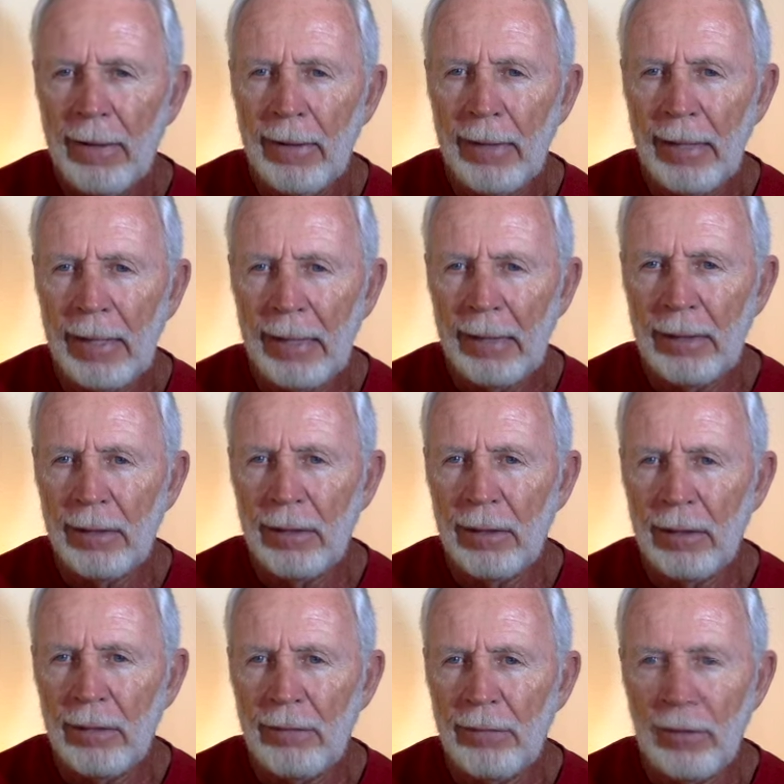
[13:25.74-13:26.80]
And
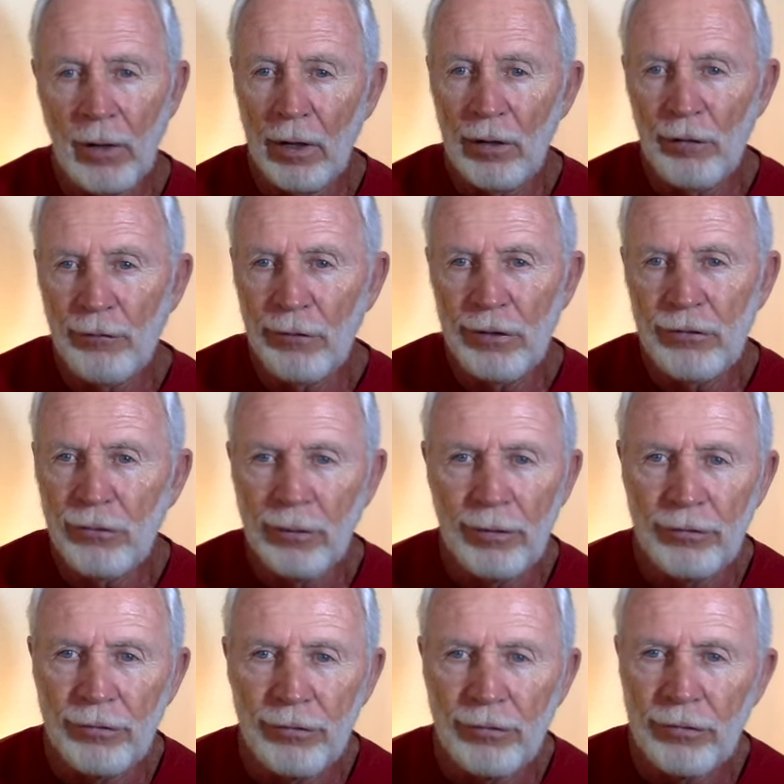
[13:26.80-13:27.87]
uh, there are no free
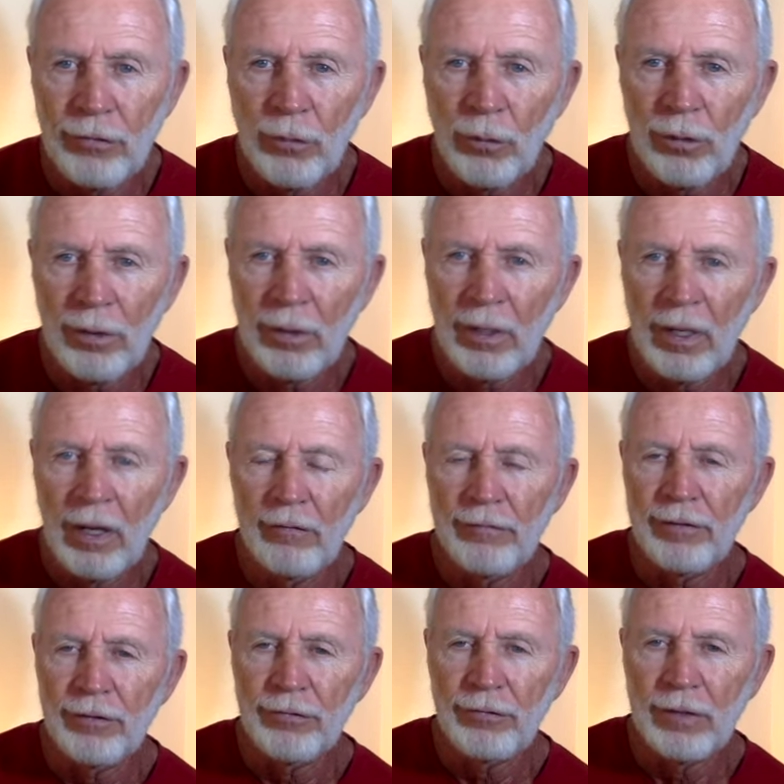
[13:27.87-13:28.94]
choices, according to
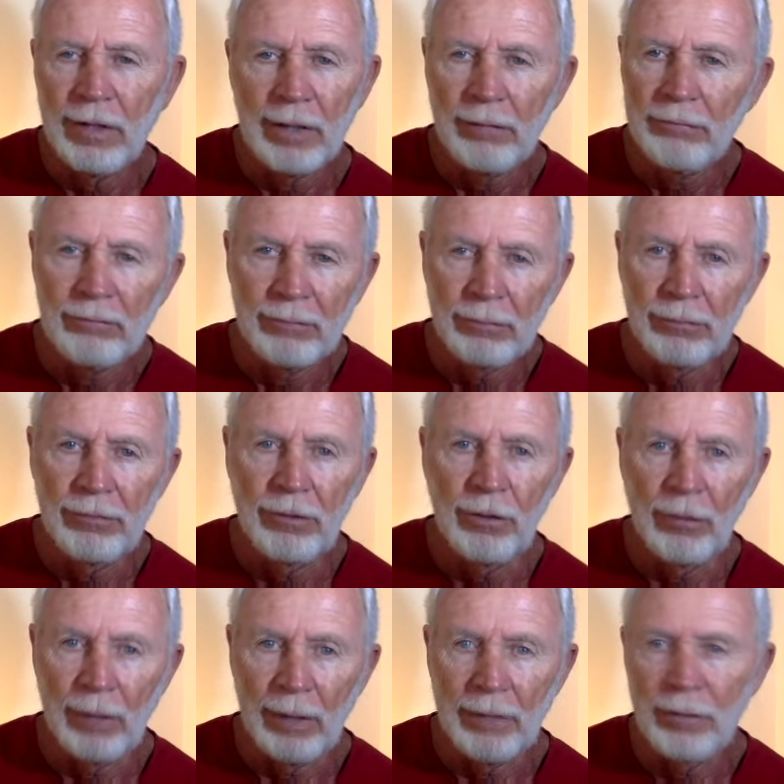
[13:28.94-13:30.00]
Calvinists. Uh, you
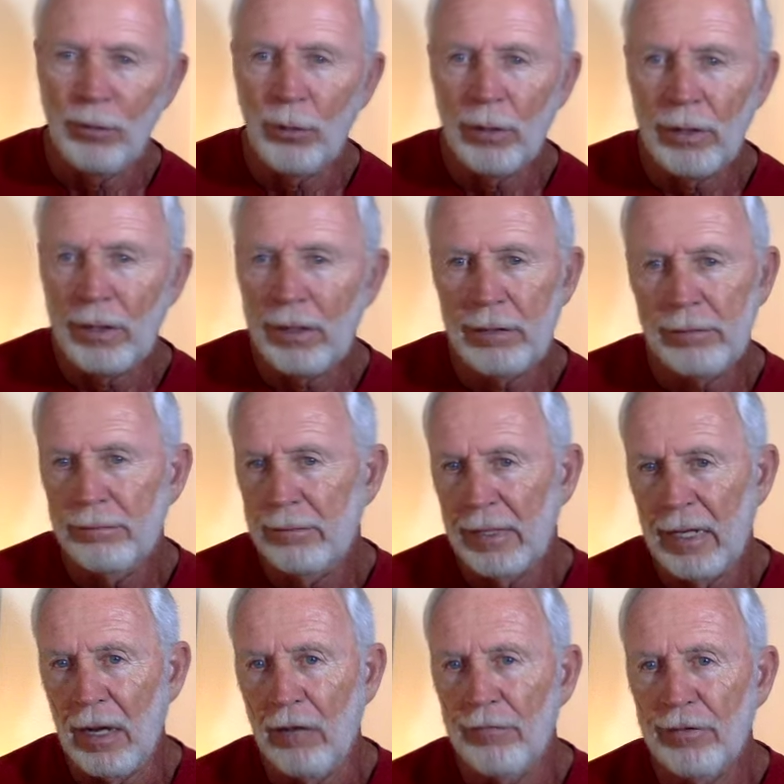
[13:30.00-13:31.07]
know, I know what
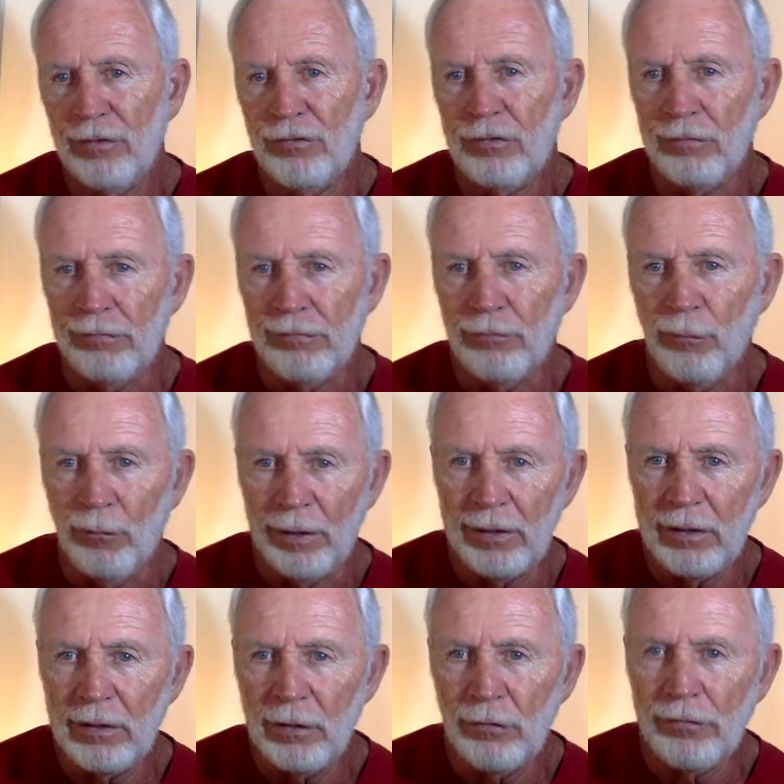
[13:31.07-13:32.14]
Calvinists have
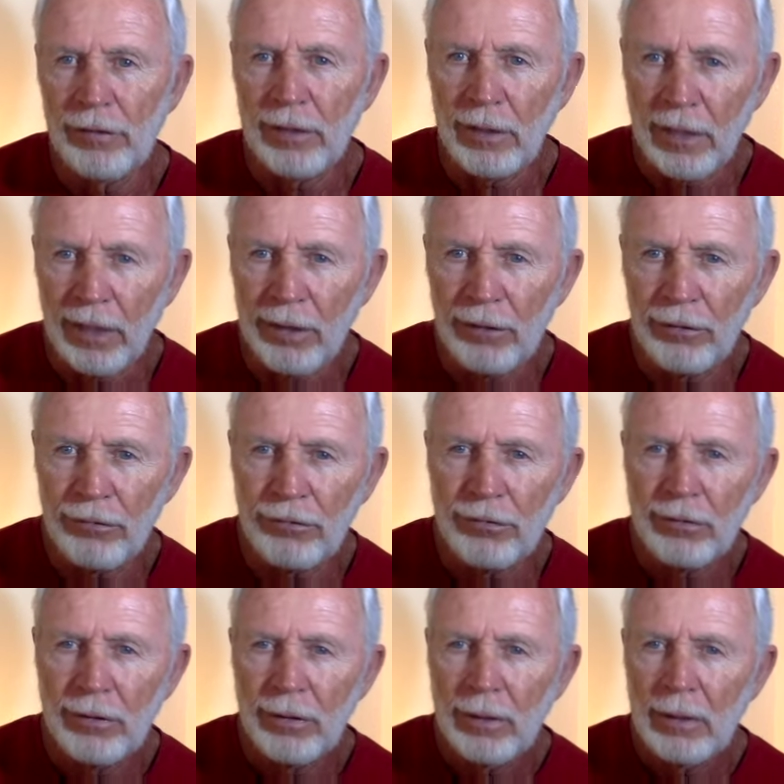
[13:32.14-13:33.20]
written over the years,
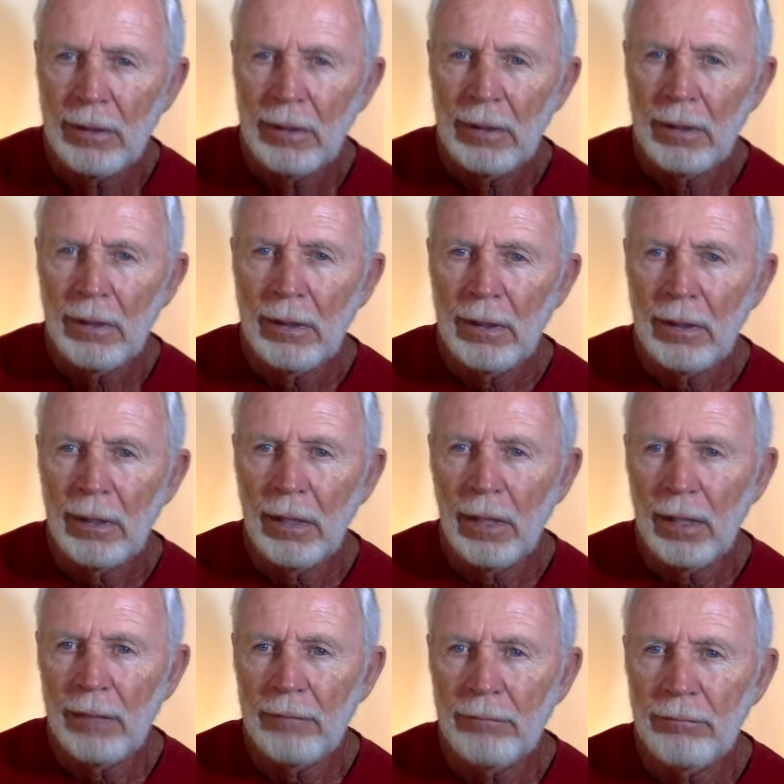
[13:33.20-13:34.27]

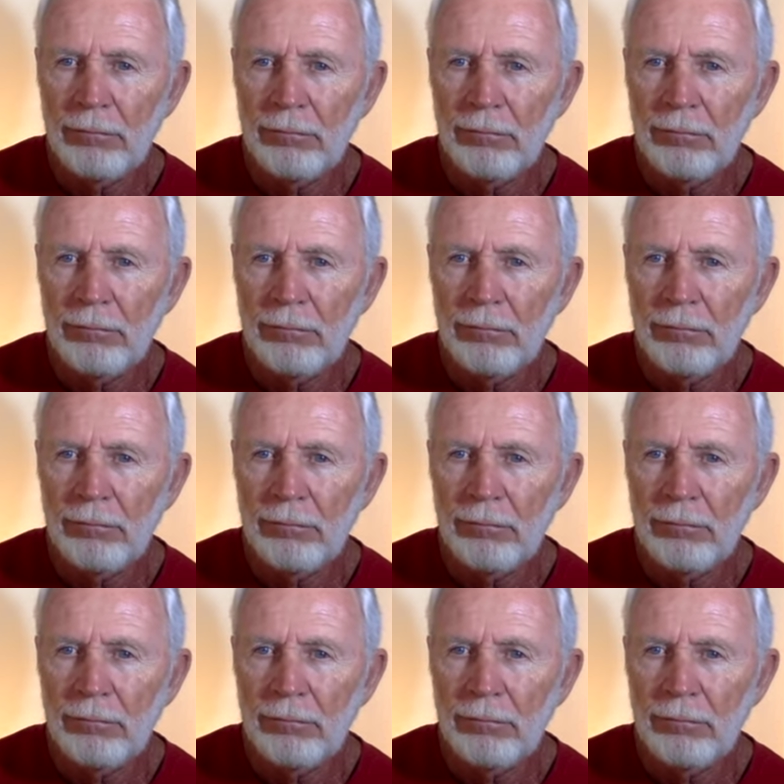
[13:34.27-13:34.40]
um,